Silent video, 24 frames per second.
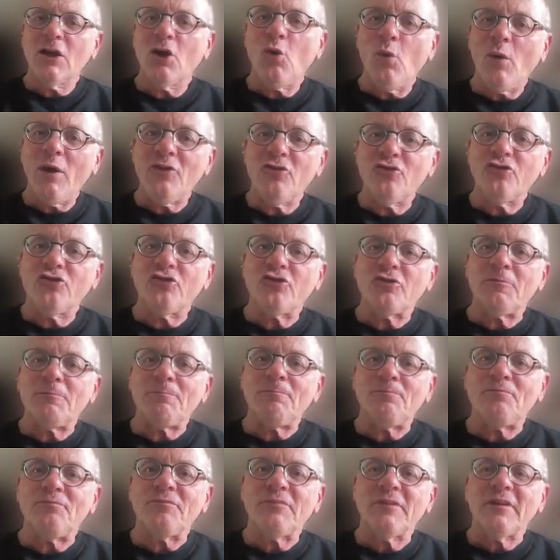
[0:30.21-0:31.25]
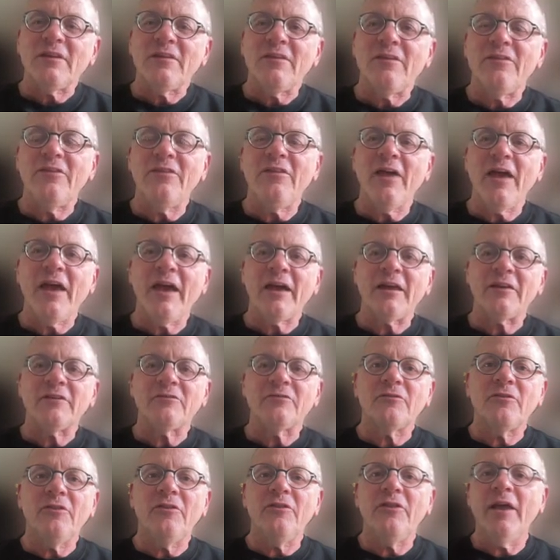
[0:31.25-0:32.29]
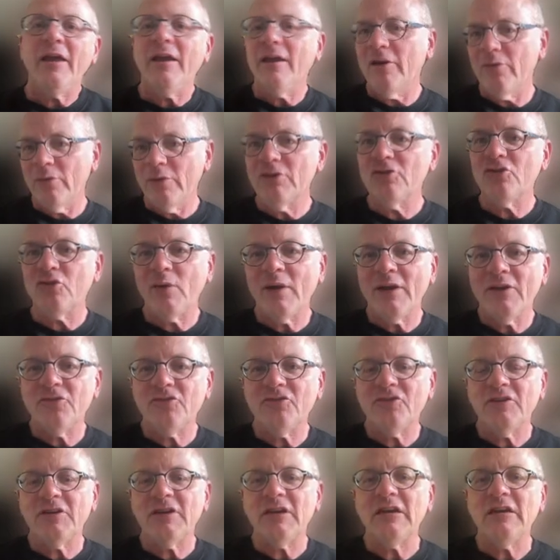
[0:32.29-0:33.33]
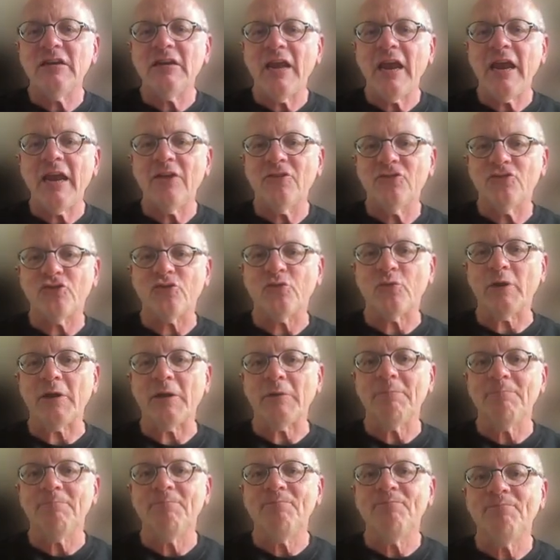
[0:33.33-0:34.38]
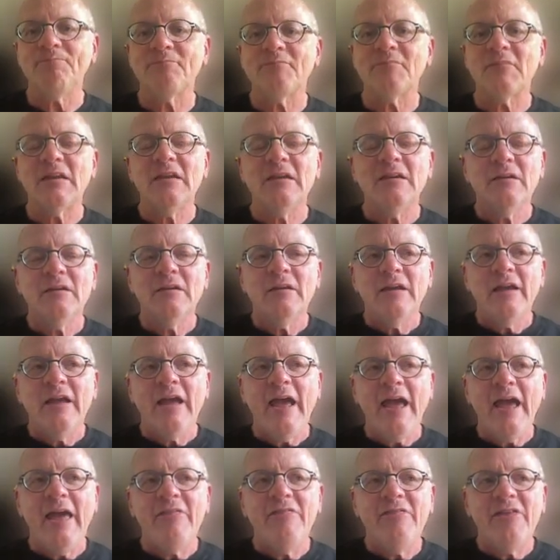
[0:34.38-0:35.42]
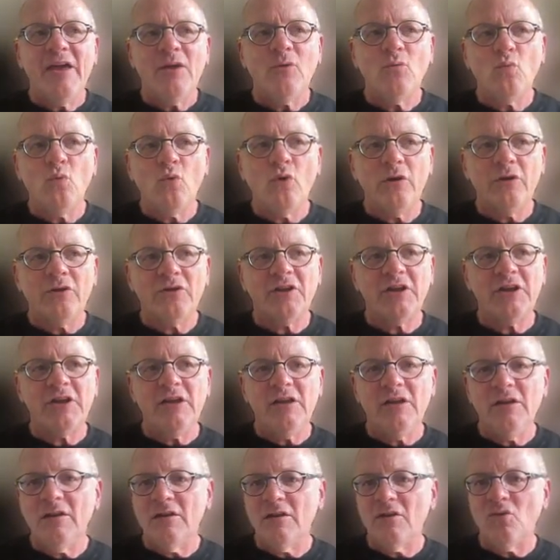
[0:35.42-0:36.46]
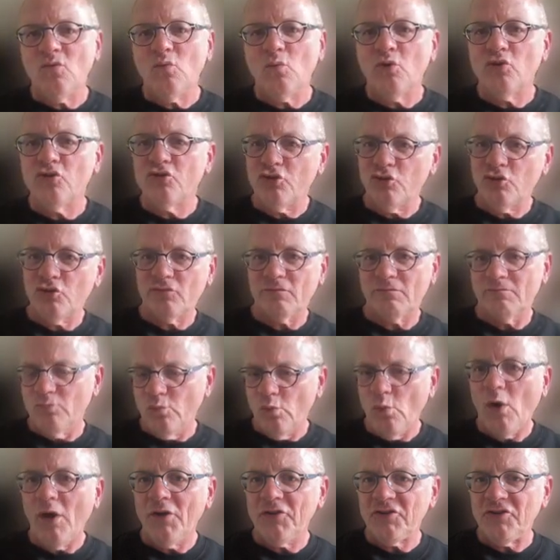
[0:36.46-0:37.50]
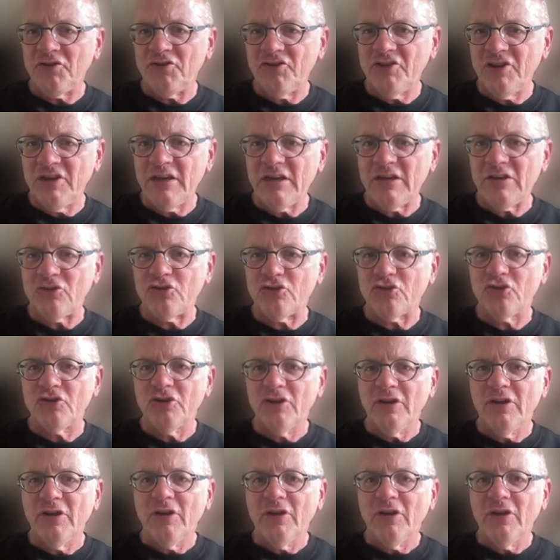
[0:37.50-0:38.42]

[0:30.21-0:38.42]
question that they are interested in answering and then work in what you want to teach